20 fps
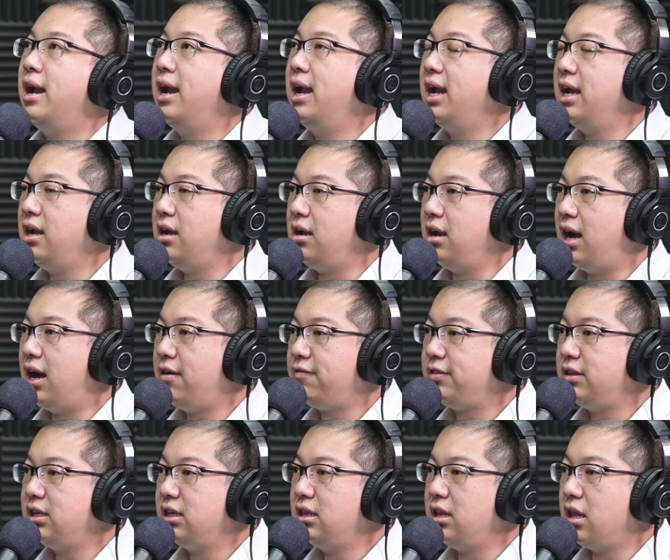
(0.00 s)
And
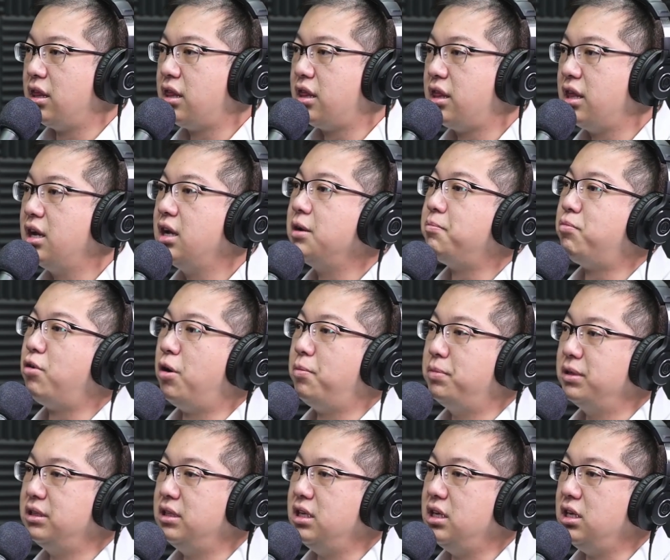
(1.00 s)
after the 3rd
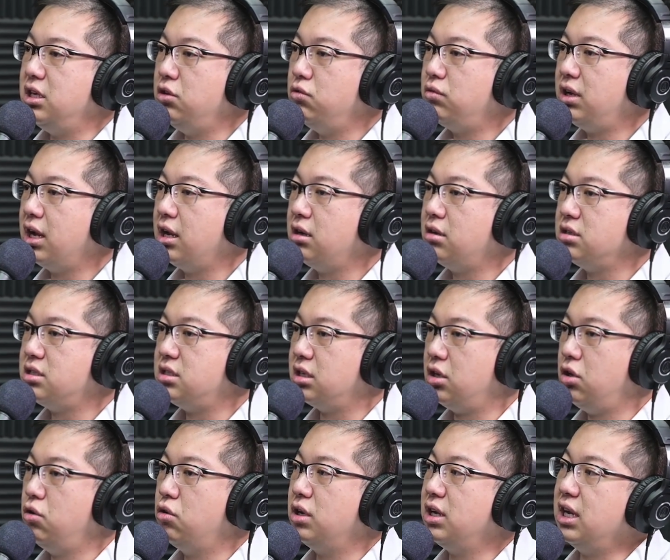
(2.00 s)
property, you cannot
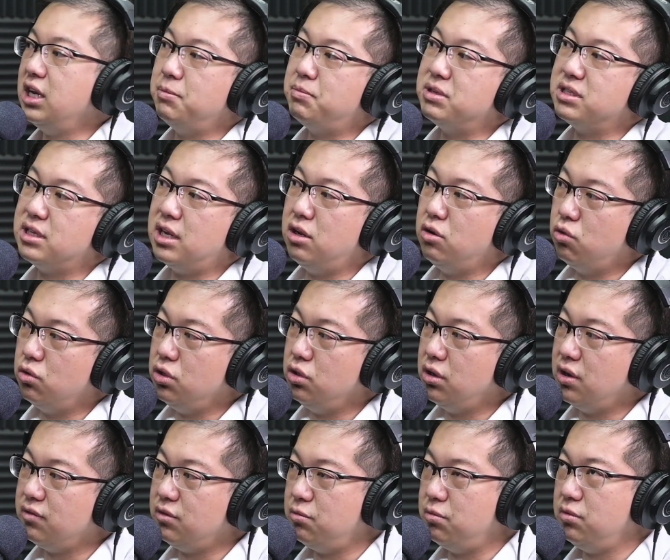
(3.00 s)
secure a 90% loan.
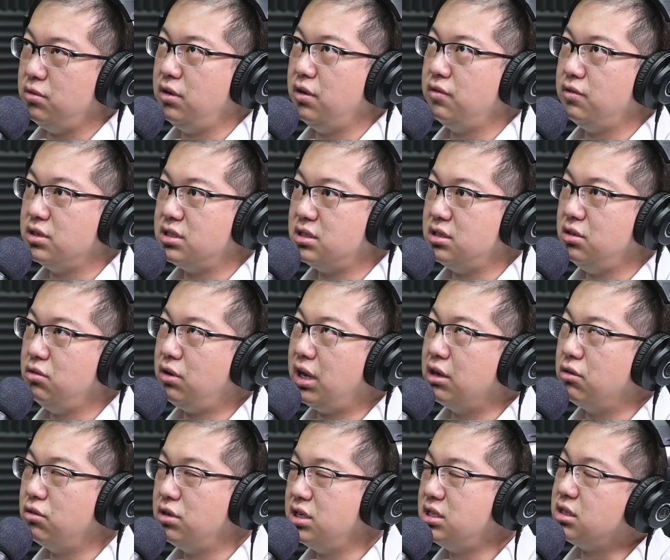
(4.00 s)
You
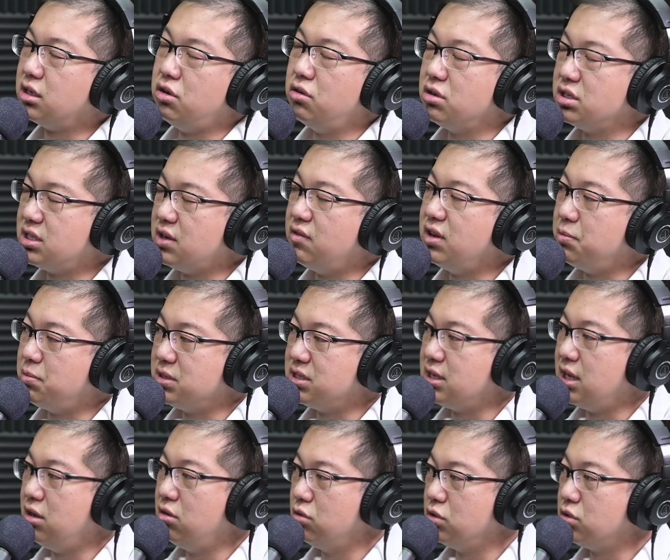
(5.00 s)
can only secure a
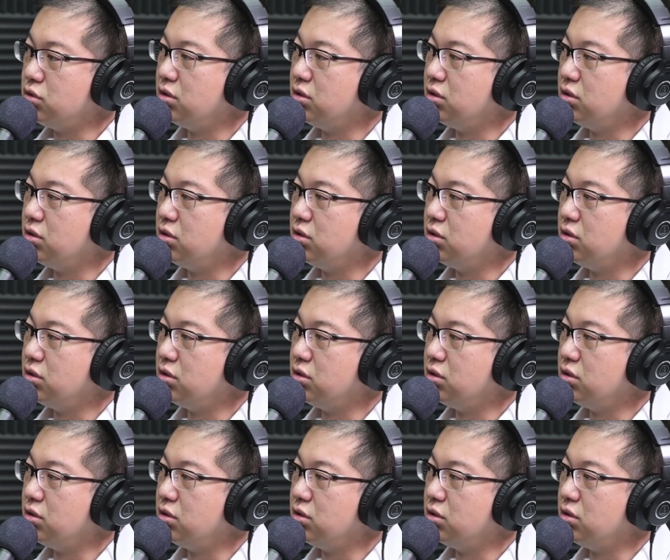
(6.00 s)
70% loan.